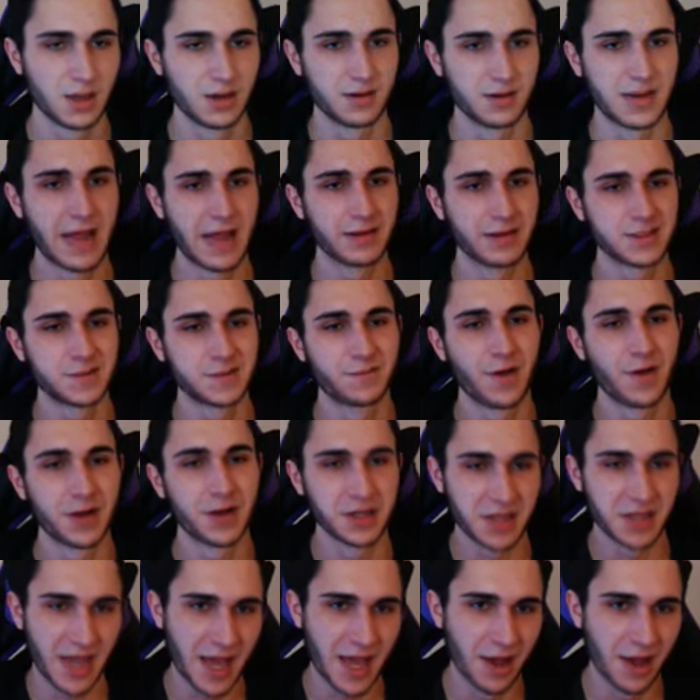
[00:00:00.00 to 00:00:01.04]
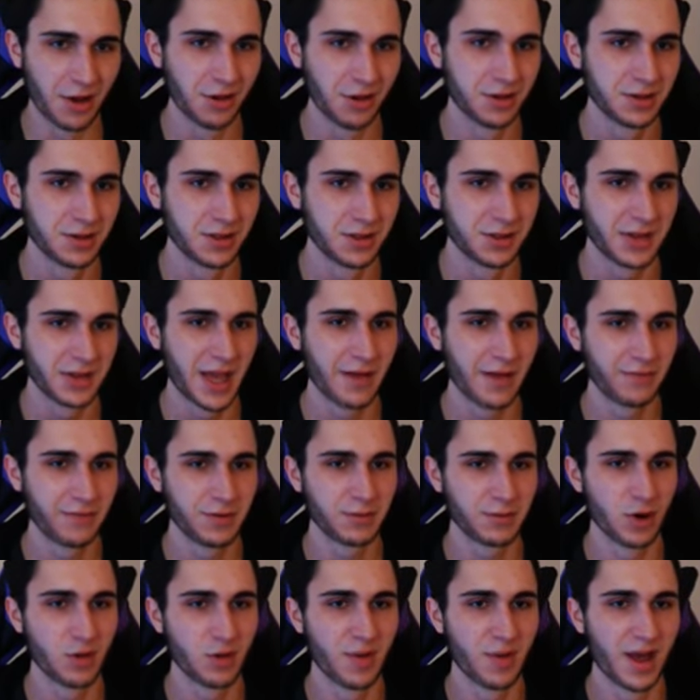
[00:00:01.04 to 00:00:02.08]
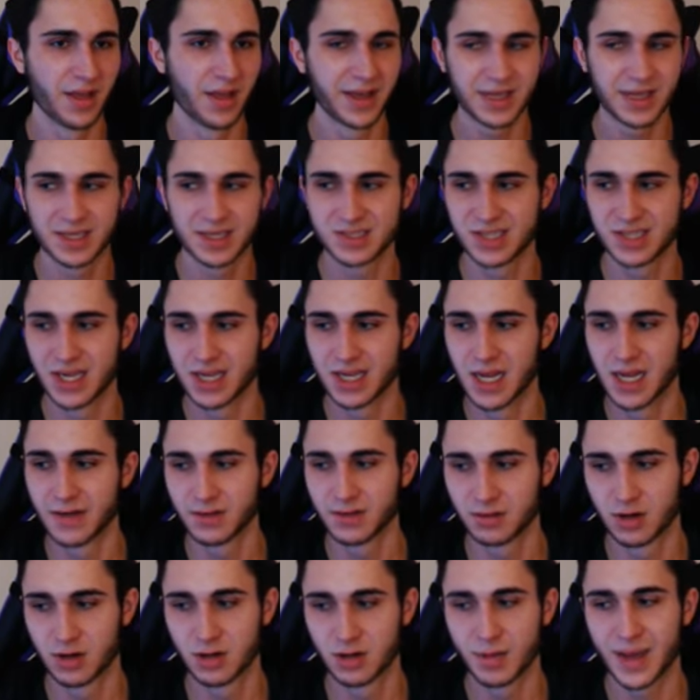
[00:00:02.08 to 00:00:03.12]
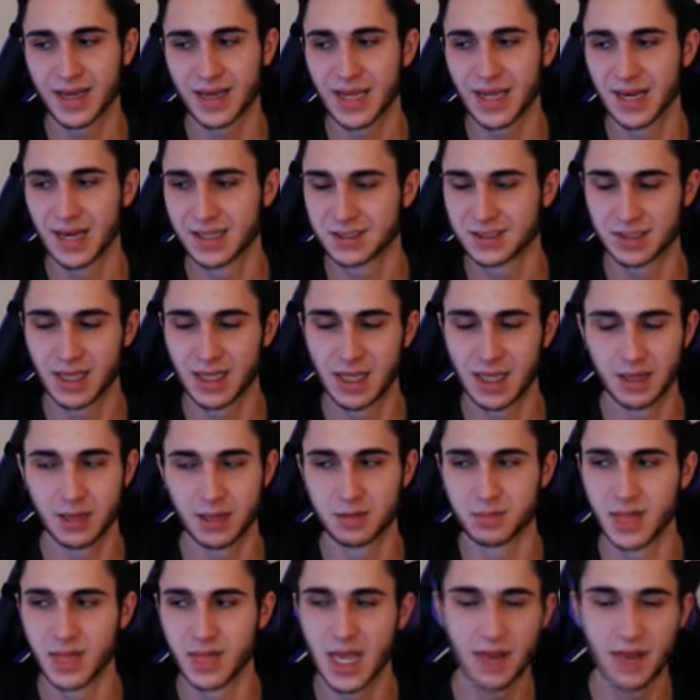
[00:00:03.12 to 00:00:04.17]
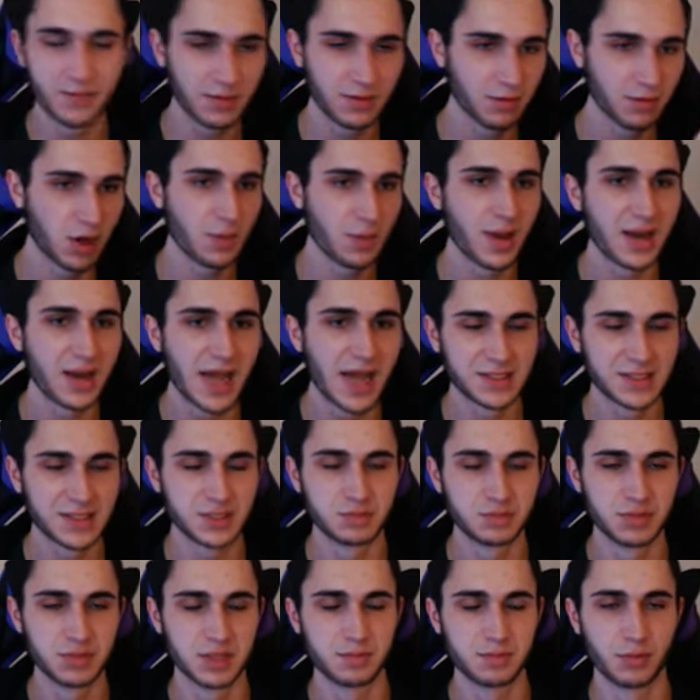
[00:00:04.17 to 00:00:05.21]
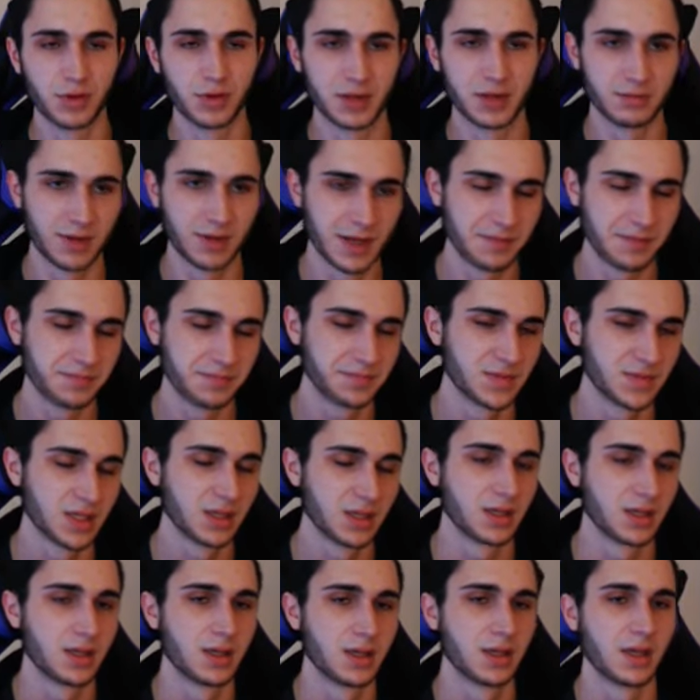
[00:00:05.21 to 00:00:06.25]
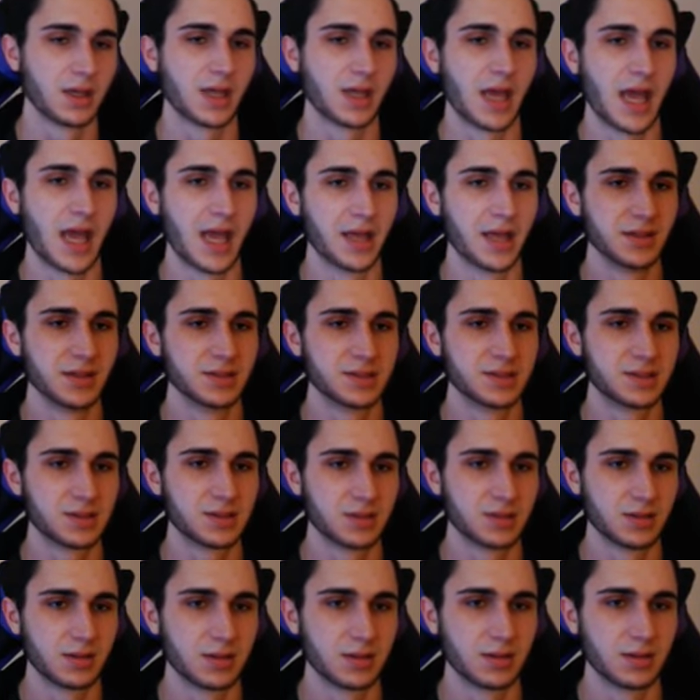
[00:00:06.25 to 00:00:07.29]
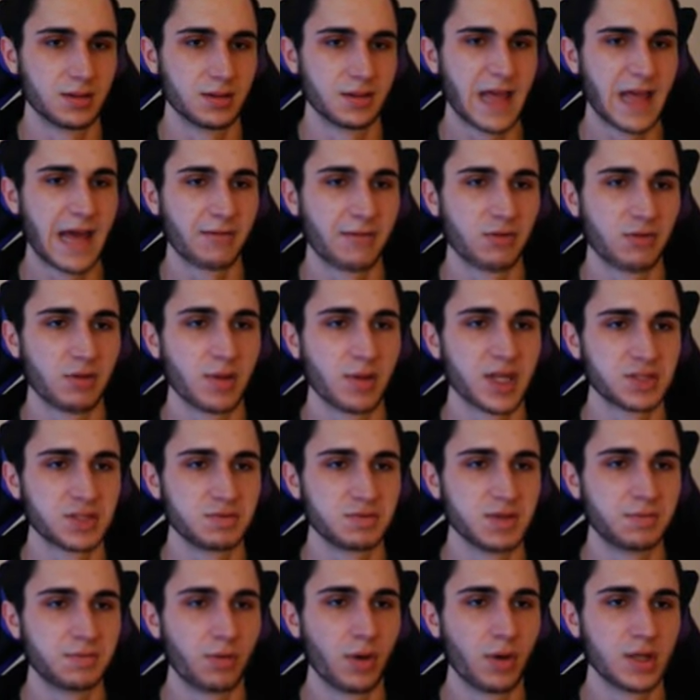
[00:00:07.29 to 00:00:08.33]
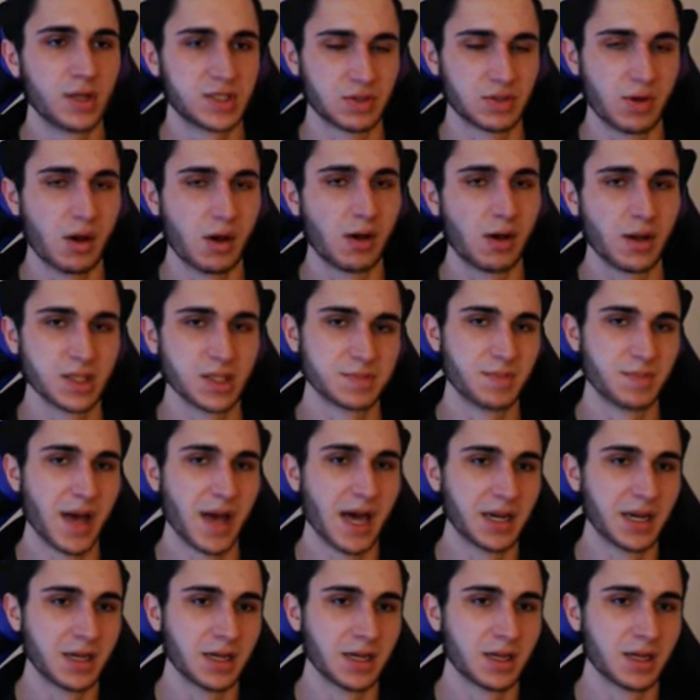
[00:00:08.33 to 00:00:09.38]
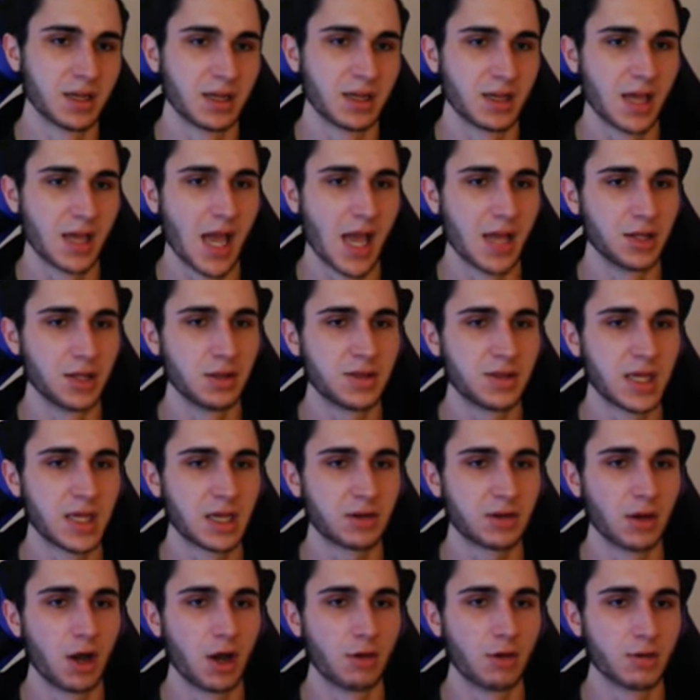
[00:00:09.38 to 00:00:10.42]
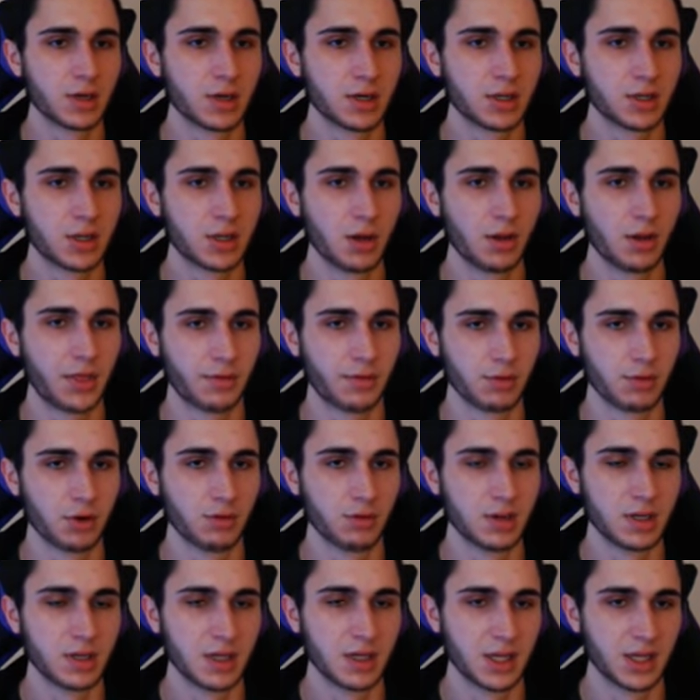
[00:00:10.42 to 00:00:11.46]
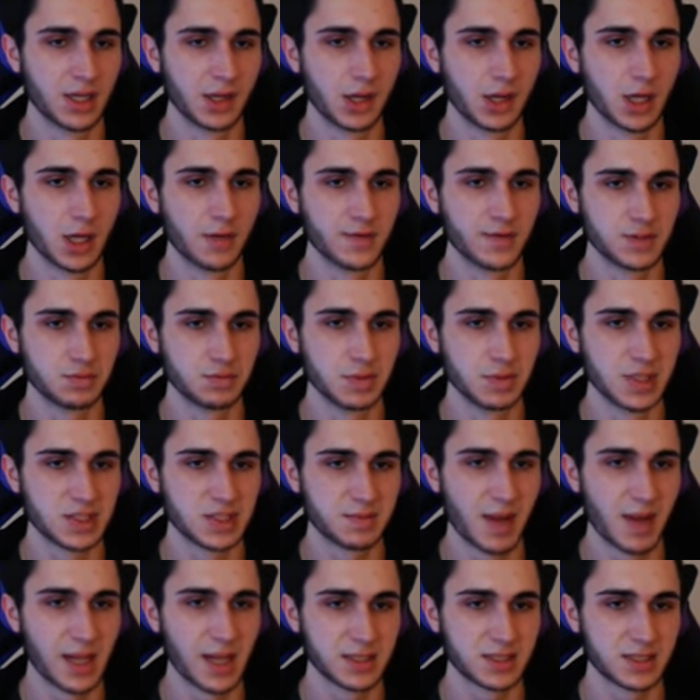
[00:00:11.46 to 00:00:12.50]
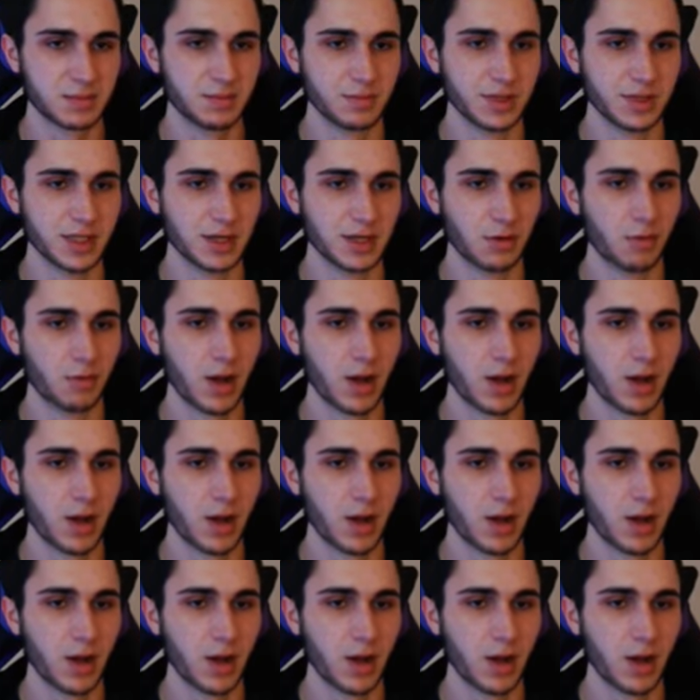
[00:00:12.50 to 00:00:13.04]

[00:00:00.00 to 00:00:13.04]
Now it's funny how every robot, like I said, every robot has its weak point, right? And that robot's weak points are all on its body, and you'd think, oh, we're gonna go through and hit all of its weak spots to beat it.